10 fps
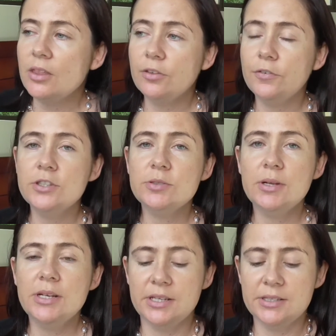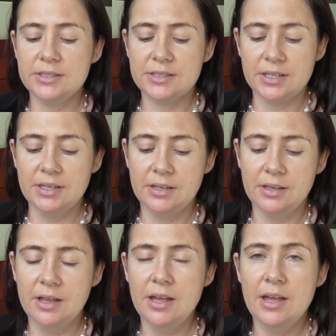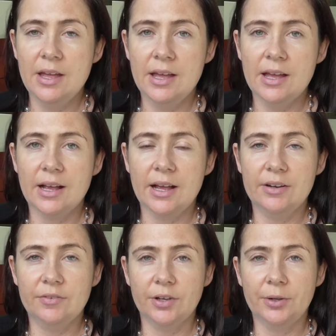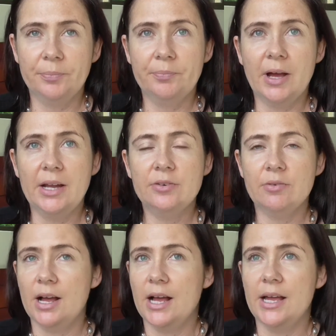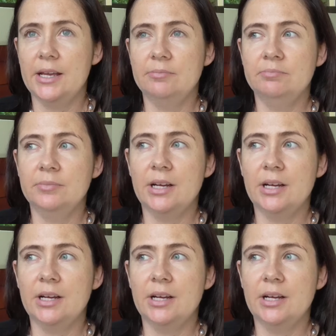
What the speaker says: The first one is kind of a under eye